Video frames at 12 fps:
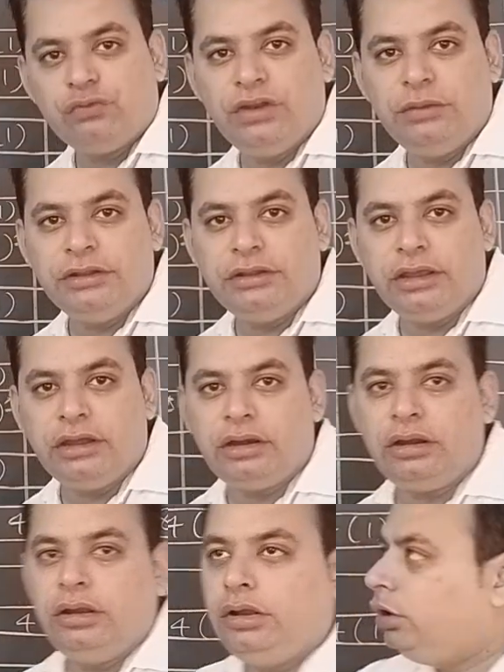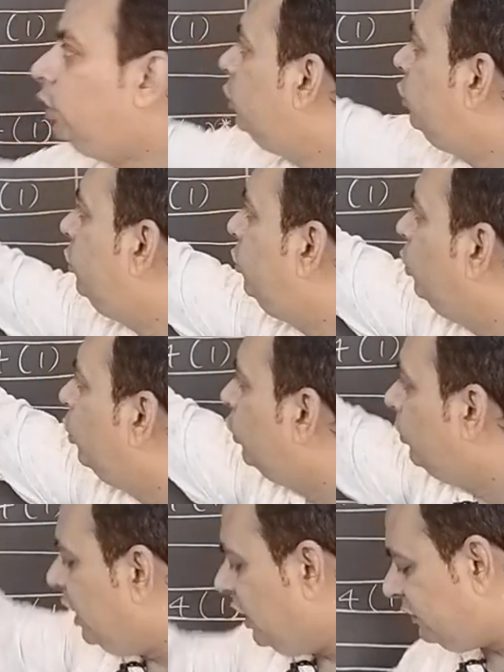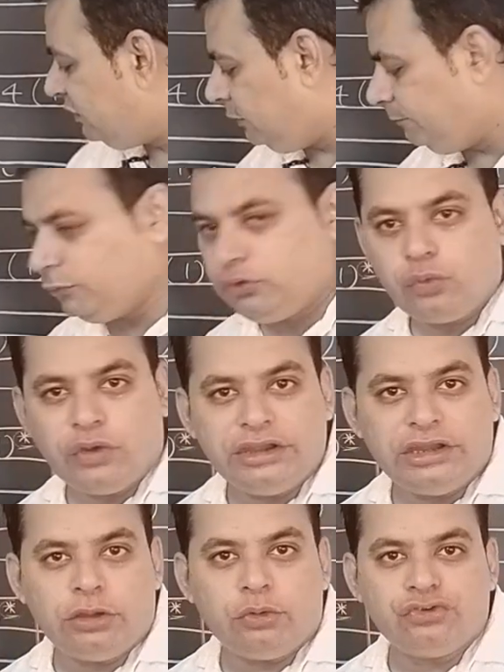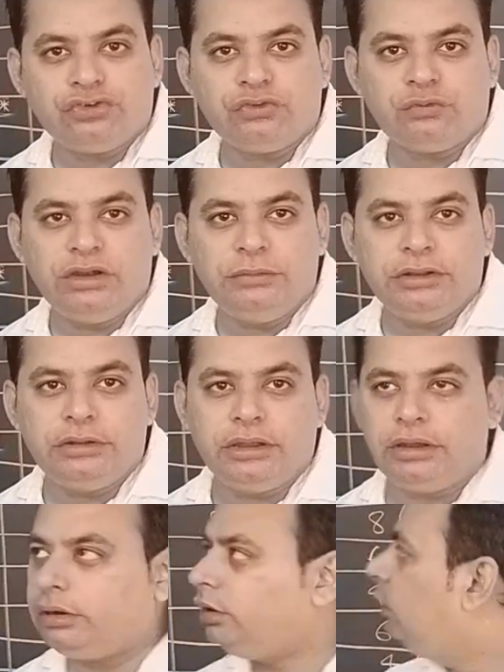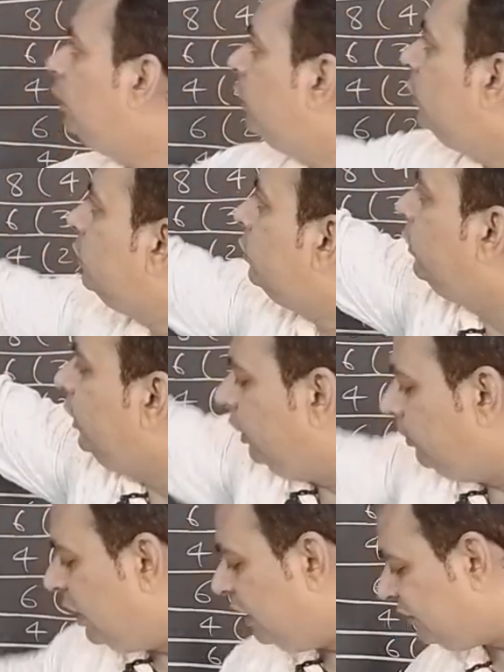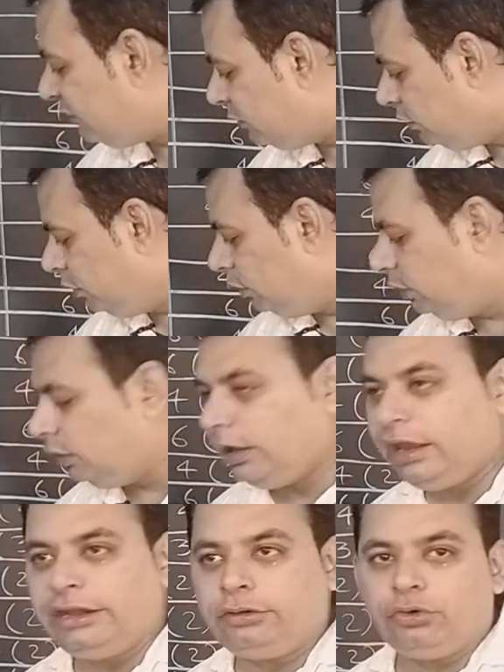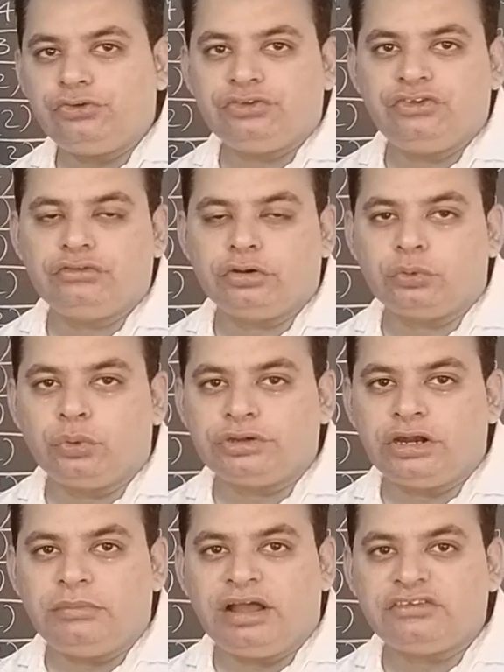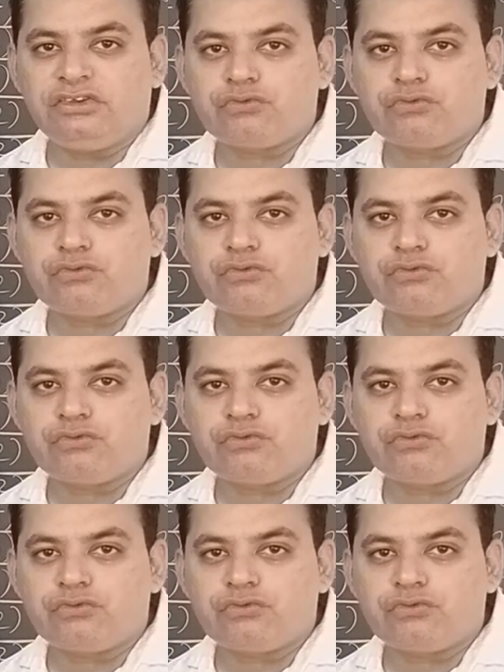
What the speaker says: will be there, 2 marks 20 questions will be there, 3 marks 8 questions, the total marks is